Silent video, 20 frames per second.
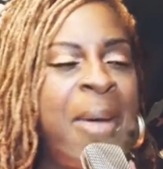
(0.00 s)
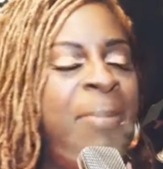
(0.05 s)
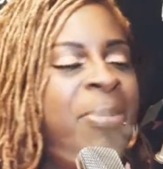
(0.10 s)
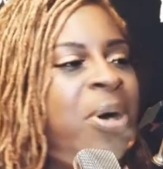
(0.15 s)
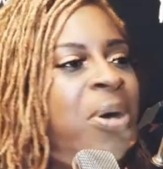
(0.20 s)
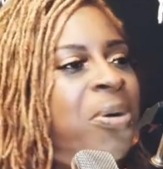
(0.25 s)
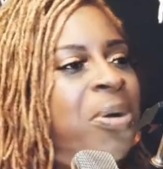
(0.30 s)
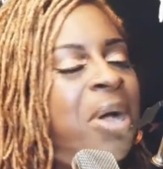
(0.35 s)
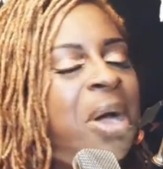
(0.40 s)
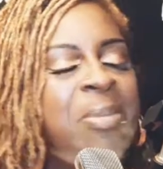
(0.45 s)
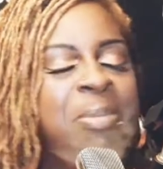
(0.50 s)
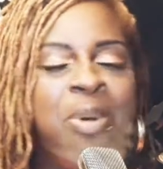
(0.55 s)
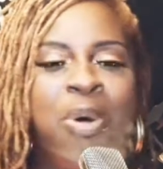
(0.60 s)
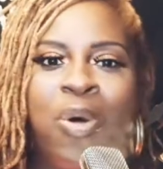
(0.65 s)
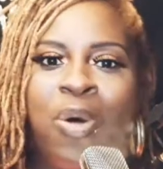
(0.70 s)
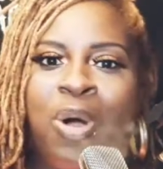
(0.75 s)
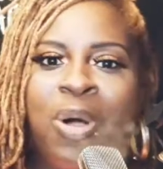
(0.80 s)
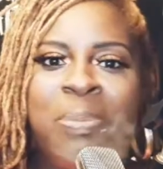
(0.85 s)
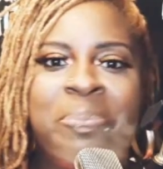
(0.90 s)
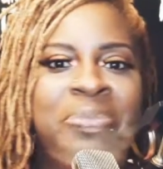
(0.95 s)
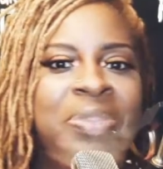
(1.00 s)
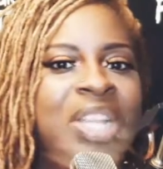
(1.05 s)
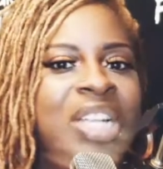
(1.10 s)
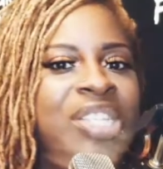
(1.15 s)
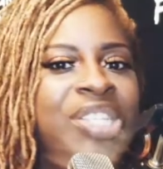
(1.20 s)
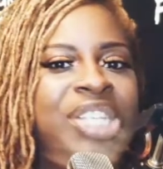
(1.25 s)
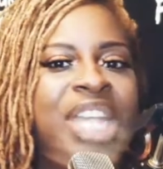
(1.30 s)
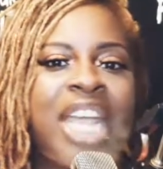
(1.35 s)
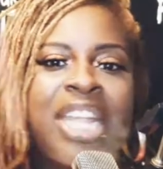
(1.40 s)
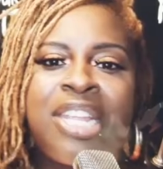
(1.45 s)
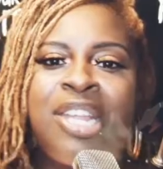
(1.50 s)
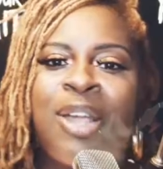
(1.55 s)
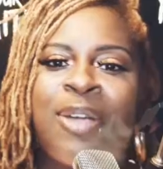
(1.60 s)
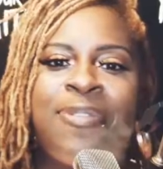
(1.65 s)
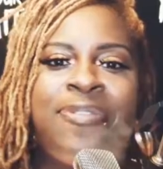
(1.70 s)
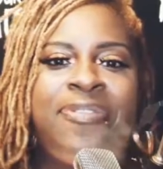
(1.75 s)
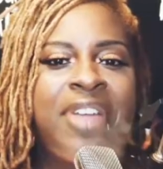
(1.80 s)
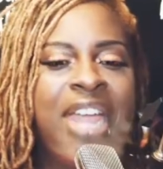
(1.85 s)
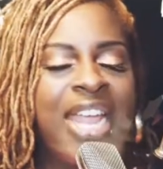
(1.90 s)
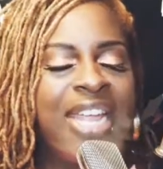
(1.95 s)
But come on, check
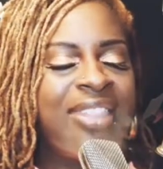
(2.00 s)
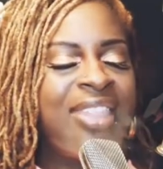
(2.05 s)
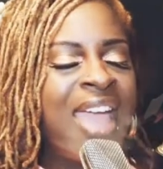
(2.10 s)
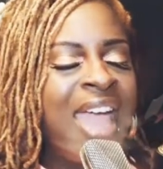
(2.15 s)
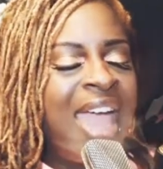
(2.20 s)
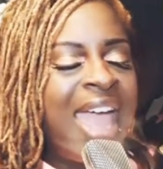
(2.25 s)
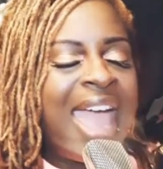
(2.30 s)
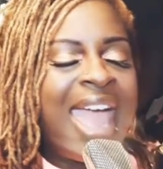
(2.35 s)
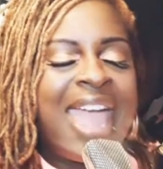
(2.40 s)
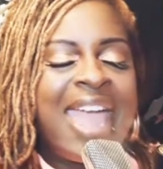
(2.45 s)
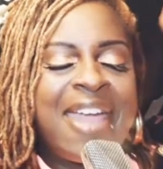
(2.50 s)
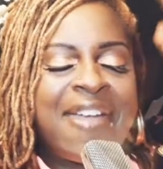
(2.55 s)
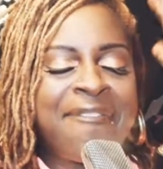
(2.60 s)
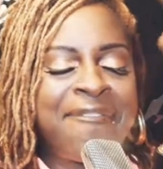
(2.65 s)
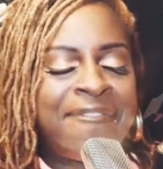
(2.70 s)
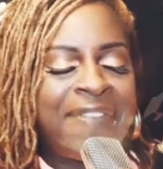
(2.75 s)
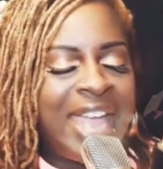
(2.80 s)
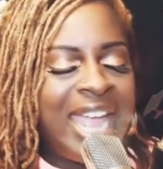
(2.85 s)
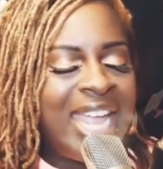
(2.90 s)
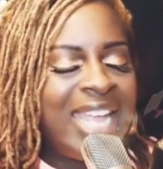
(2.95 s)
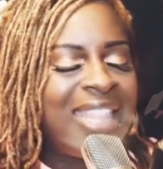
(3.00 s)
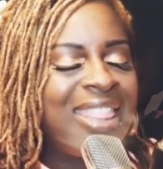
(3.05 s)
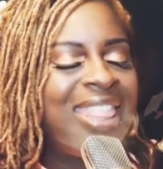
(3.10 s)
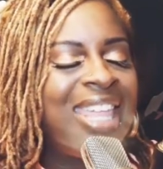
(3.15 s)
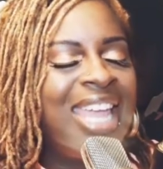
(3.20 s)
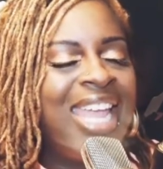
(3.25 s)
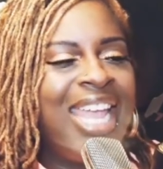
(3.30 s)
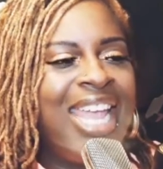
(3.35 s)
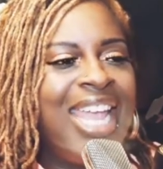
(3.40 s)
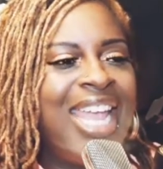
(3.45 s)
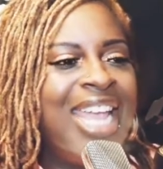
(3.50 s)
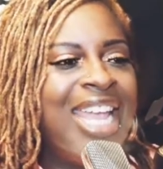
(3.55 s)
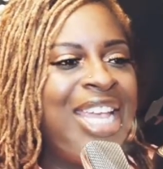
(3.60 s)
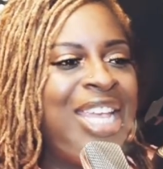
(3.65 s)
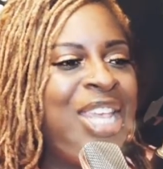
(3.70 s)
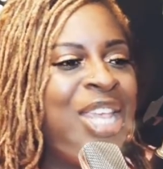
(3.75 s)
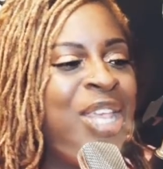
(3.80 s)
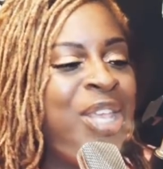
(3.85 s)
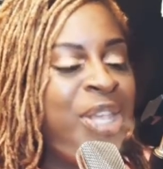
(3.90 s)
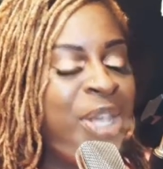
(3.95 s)
your faith. Have faith in
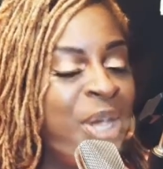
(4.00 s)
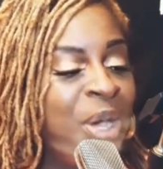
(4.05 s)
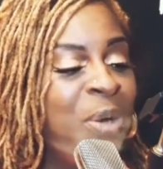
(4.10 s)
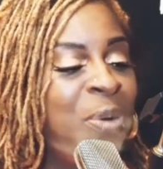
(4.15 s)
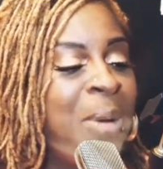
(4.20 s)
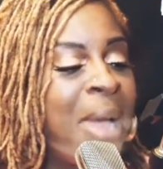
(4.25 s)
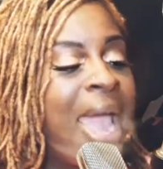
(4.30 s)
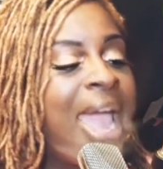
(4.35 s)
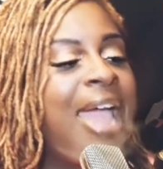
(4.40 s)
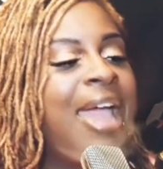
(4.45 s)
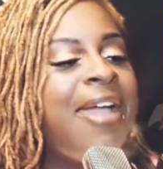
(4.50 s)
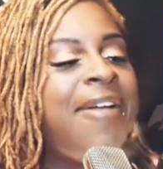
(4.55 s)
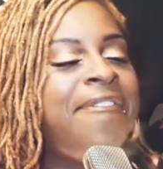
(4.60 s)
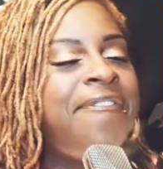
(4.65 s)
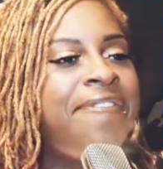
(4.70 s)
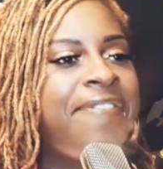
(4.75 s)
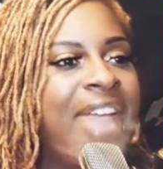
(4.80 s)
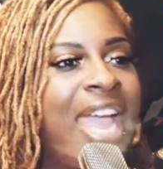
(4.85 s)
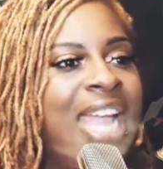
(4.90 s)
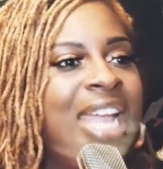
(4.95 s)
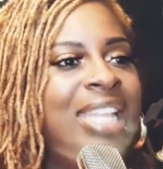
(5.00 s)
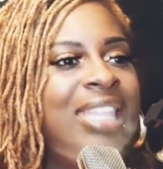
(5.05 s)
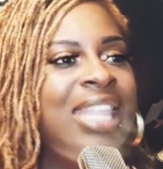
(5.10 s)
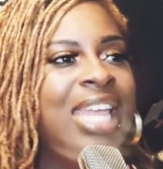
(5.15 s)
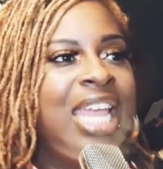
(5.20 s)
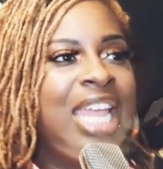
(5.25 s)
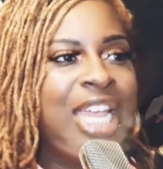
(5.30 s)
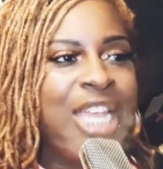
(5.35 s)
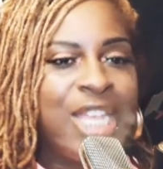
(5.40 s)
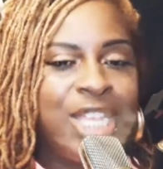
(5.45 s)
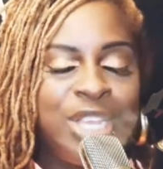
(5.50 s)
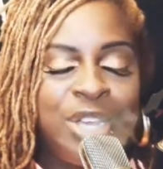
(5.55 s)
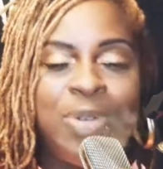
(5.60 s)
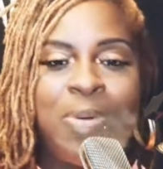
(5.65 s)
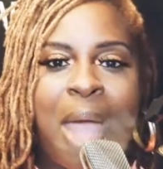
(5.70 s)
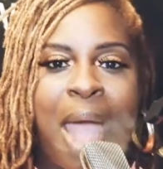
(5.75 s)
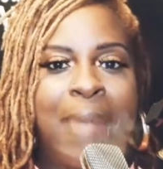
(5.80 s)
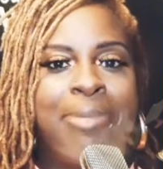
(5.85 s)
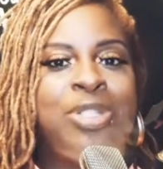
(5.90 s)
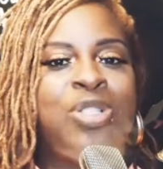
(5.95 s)
you. Have faith in
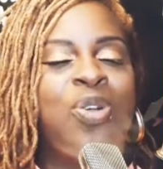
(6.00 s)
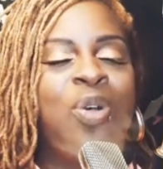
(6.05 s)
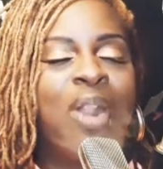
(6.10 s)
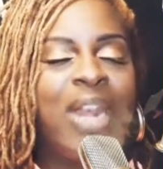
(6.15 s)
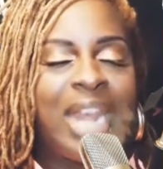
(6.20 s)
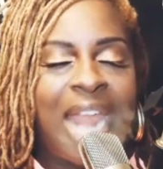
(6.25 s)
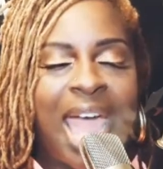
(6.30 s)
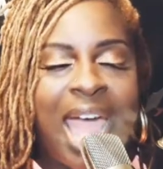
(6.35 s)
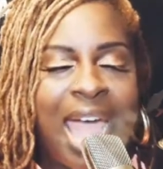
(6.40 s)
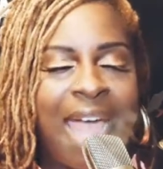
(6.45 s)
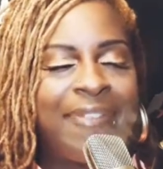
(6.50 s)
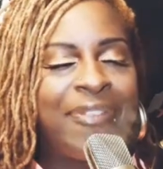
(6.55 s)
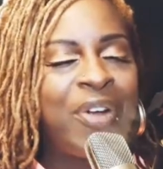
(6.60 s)
you. I was on live